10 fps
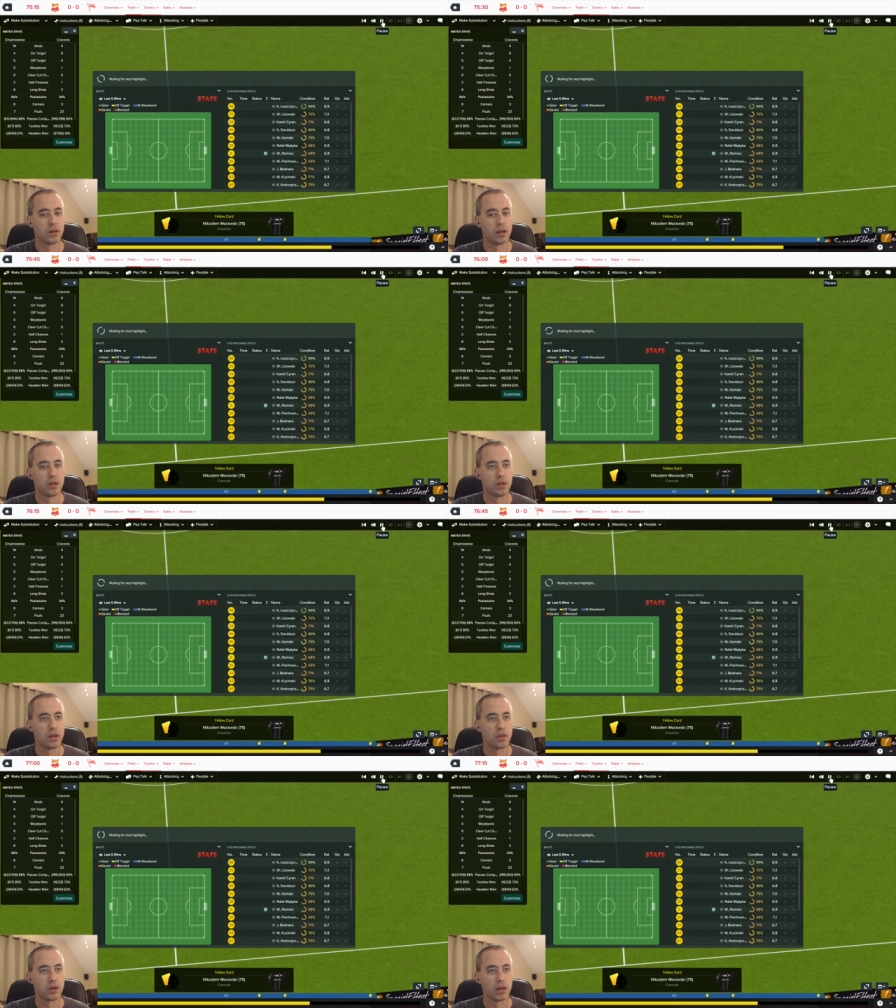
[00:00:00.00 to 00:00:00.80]

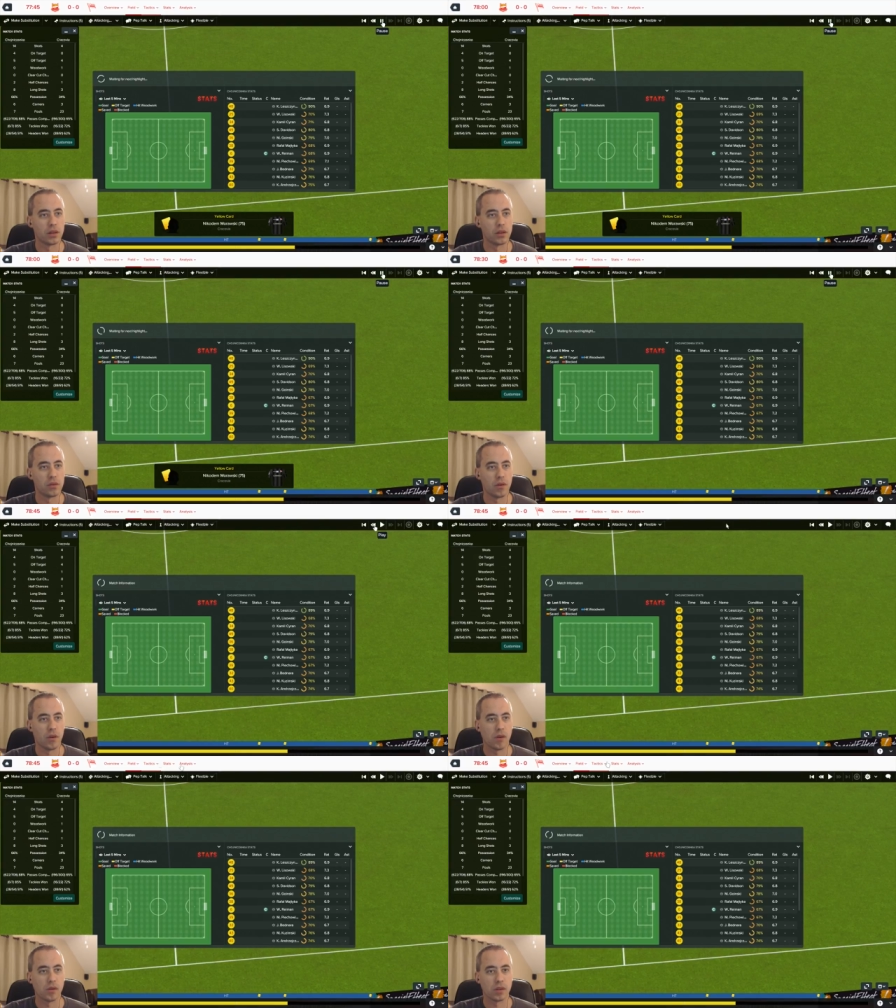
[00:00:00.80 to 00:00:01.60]
Another yellow.
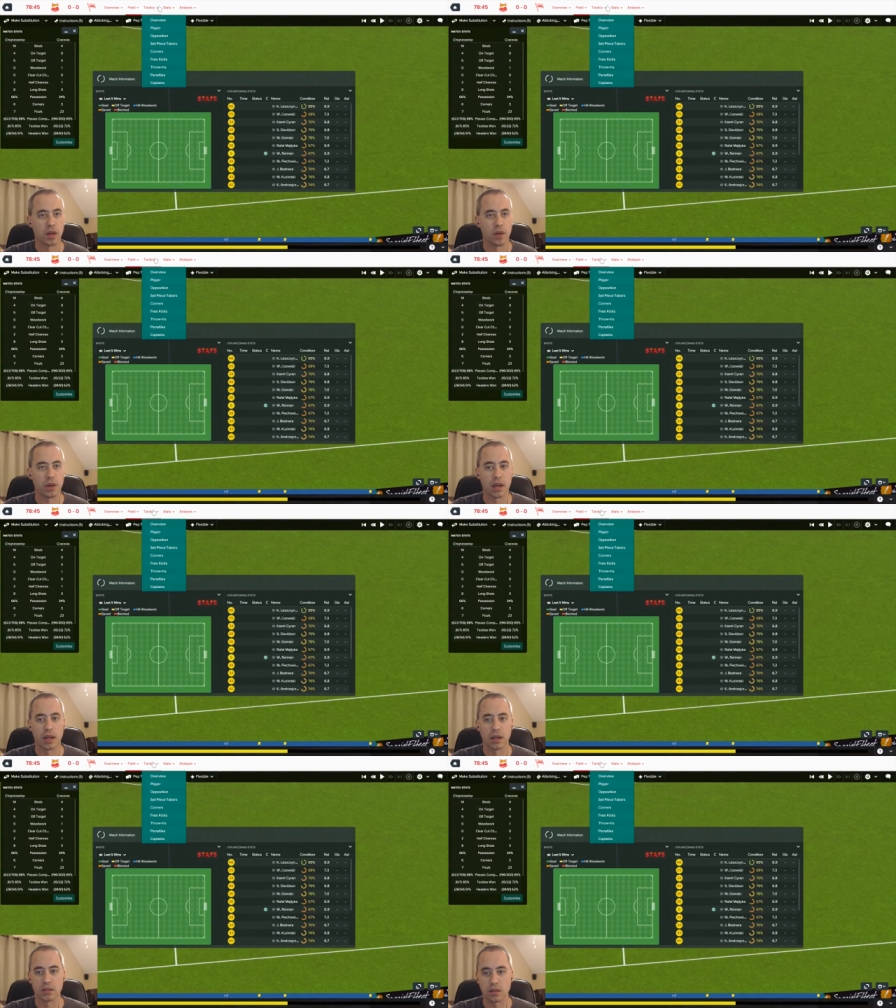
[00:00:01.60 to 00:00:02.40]
Okay, we got to
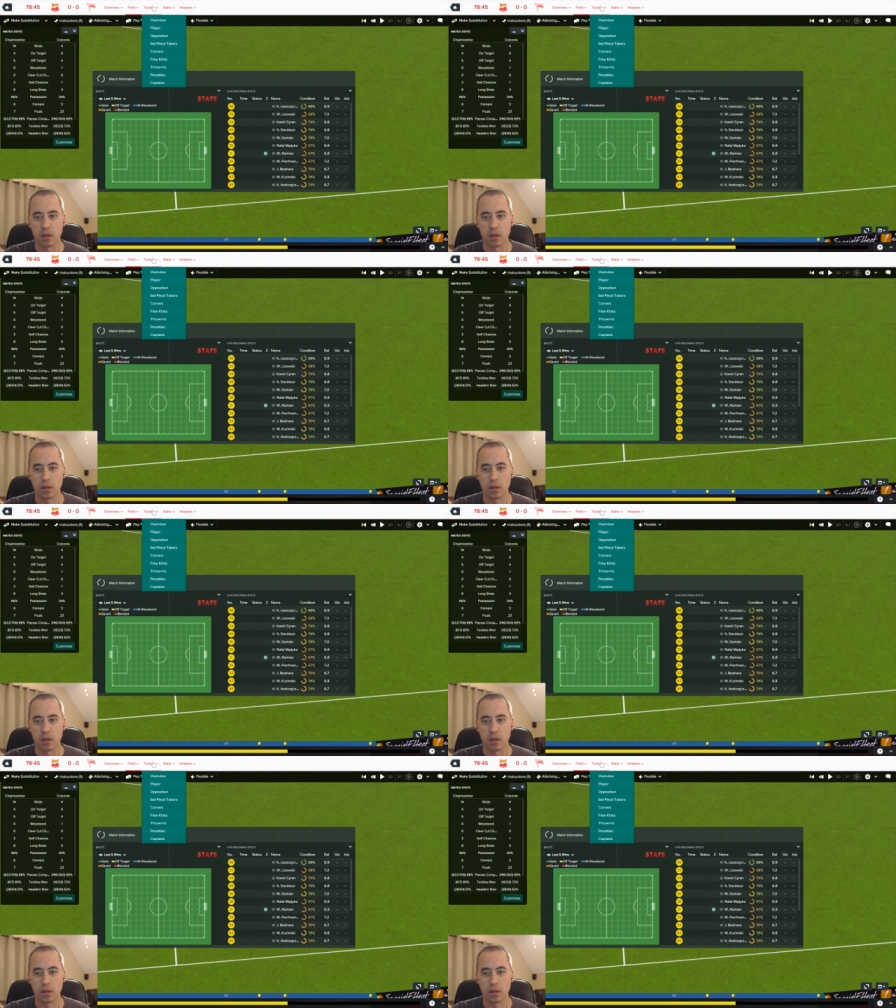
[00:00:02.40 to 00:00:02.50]
get a sub